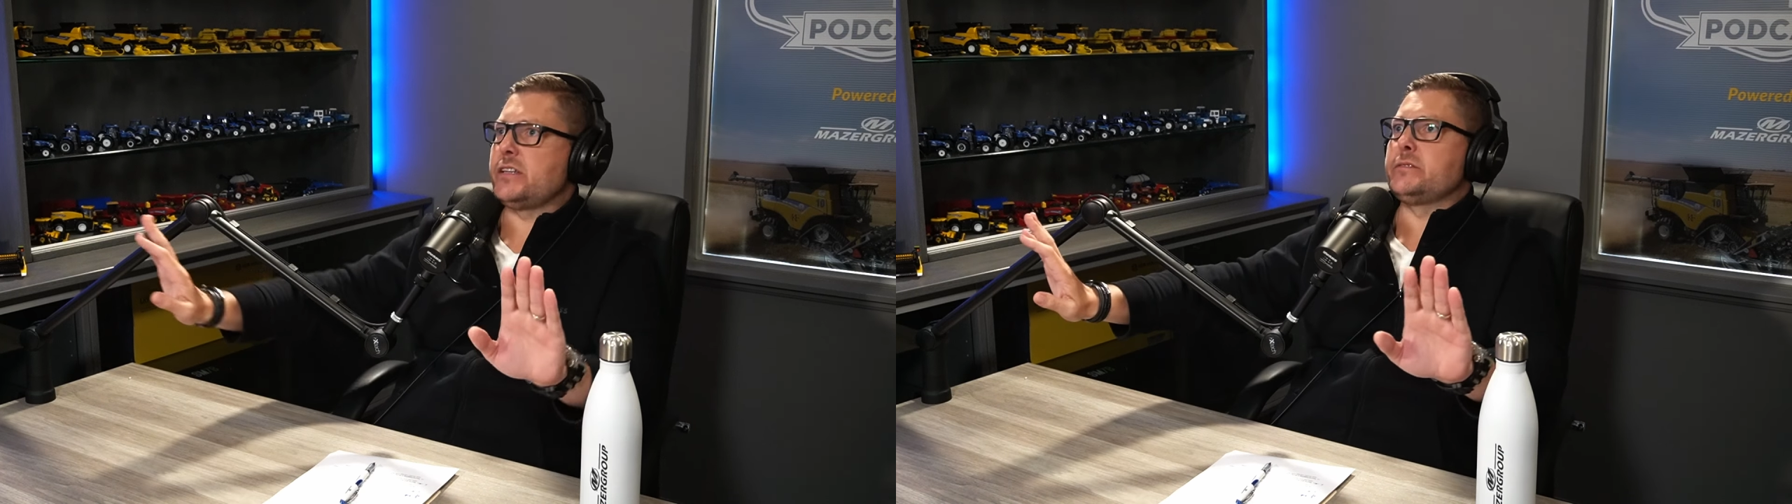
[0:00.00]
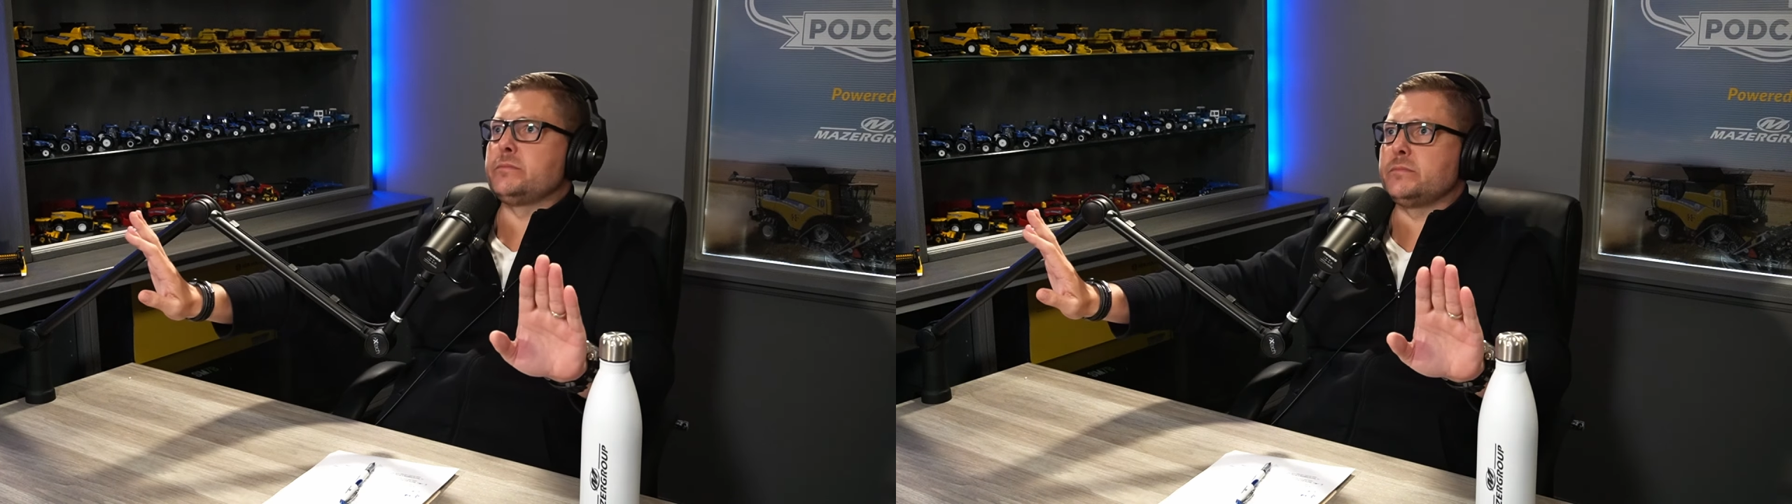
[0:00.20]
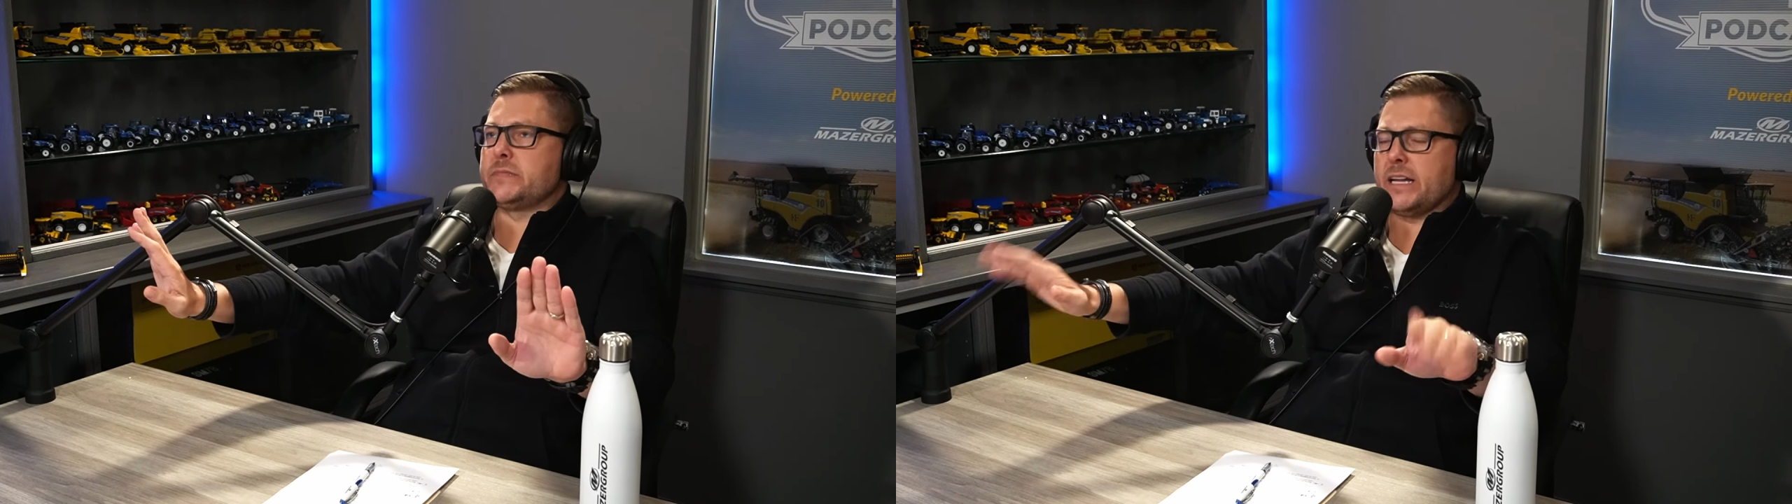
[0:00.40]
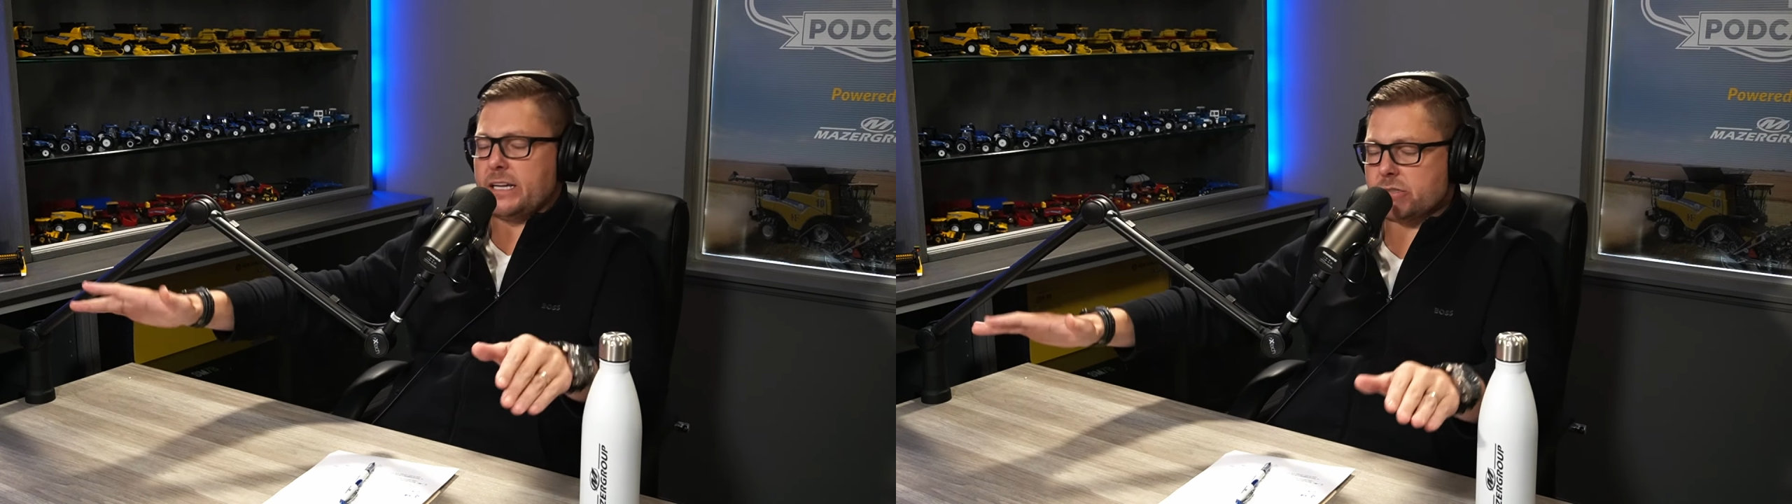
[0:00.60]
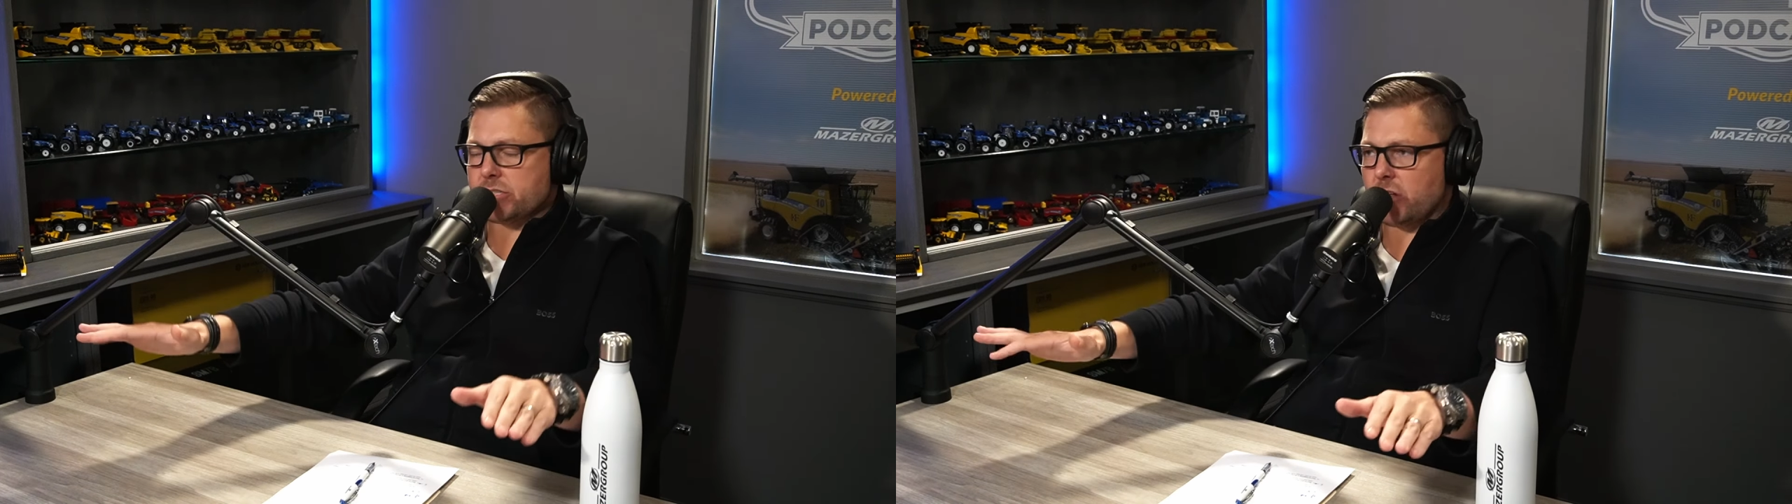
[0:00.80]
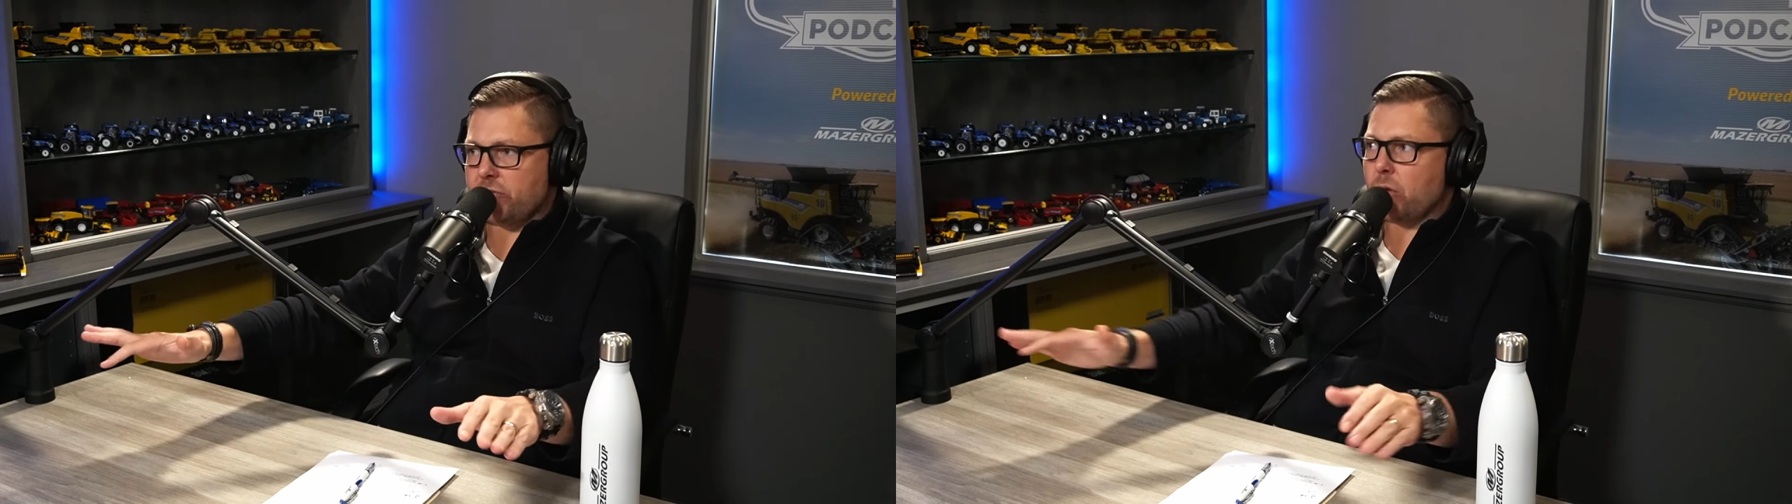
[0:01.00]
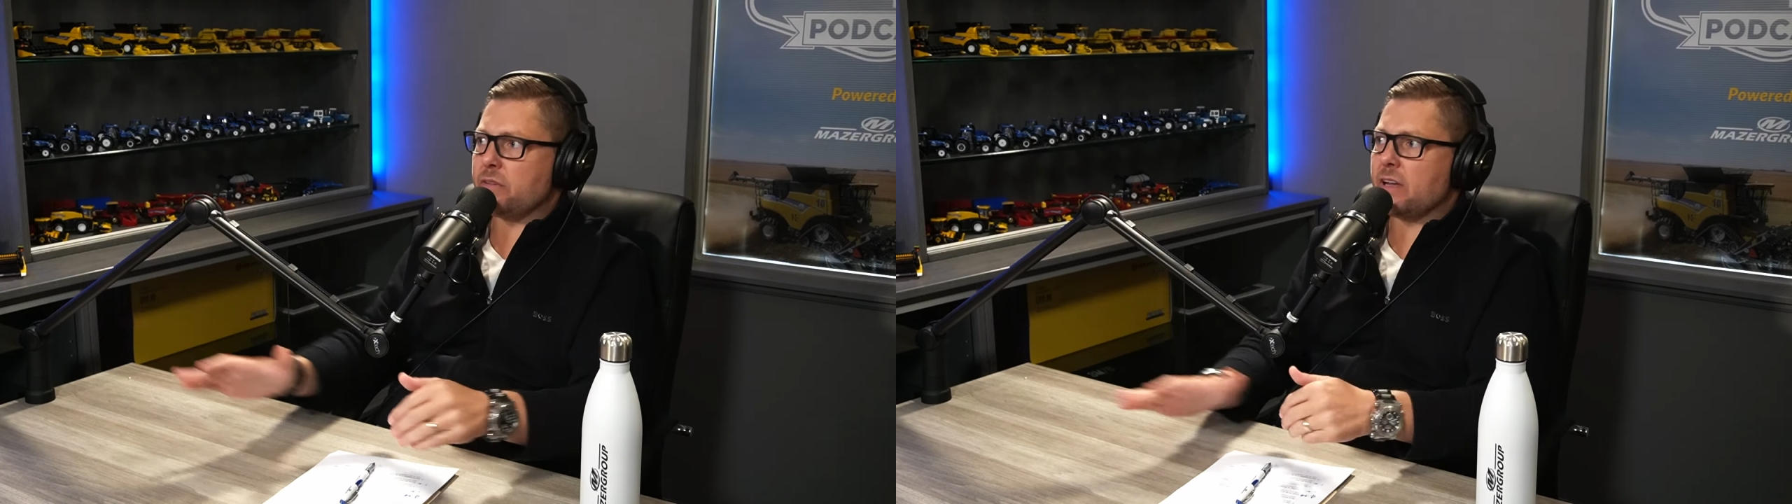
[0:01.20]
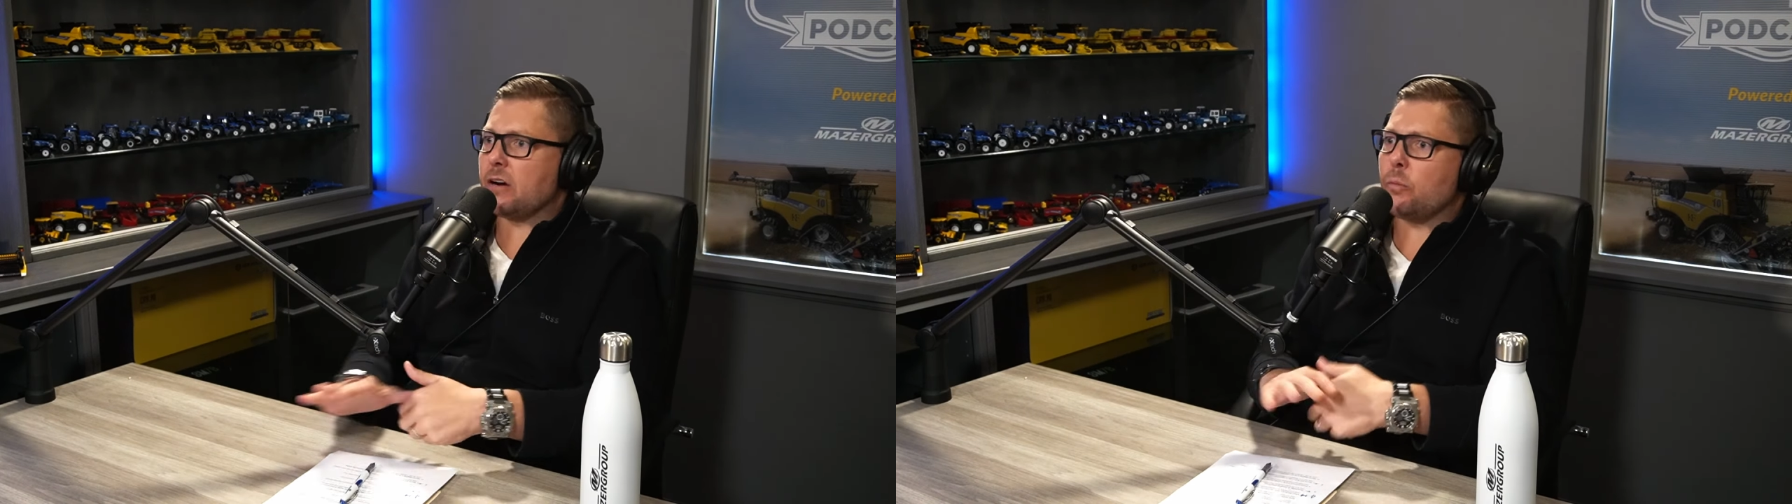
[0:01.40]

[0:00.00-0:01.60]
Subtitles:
and getting yourself out there.